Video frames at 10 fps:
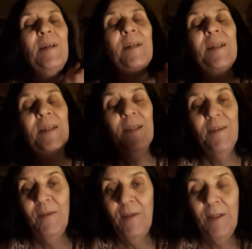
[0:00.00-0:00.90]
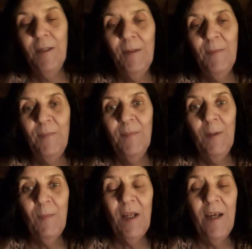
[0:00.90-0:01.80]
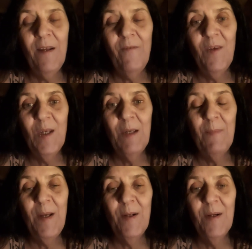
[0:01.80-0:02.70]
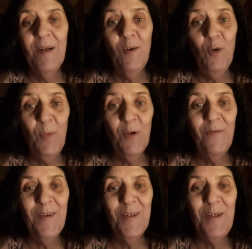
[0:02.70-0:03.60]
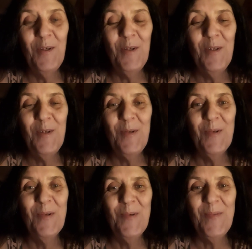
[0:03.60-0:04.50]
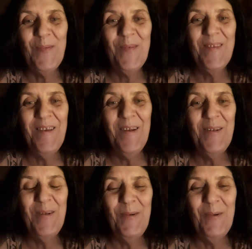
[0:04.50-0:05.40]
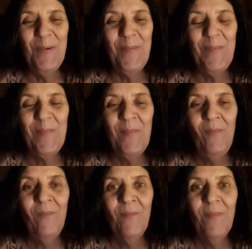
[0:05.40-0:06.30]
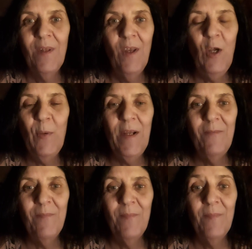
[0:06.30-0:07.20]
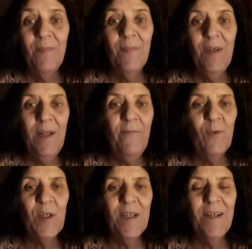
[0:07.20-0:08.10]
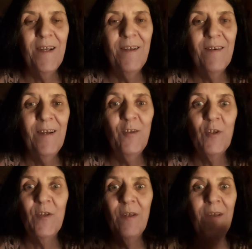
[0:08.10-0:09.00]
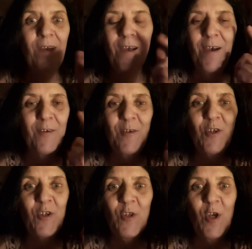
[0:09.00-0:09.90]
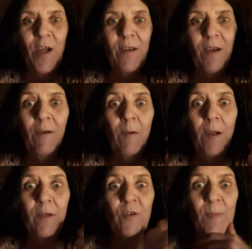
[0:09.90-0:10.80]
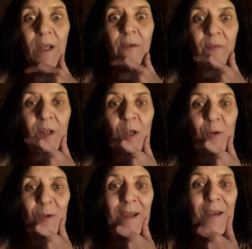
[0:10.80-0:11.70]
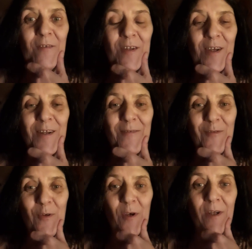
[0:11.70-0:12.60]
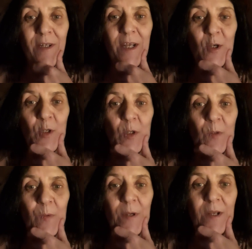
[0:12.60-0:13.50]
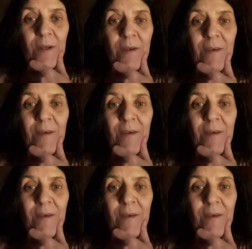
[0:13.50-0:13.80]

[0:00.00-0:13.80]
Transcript: It is. I'm glad I'm feeling better. I hope you're feeling good too. I do. All right. Enough for today. I just I just thought, oh, I should make a video. I haven't done it for a day or two, right?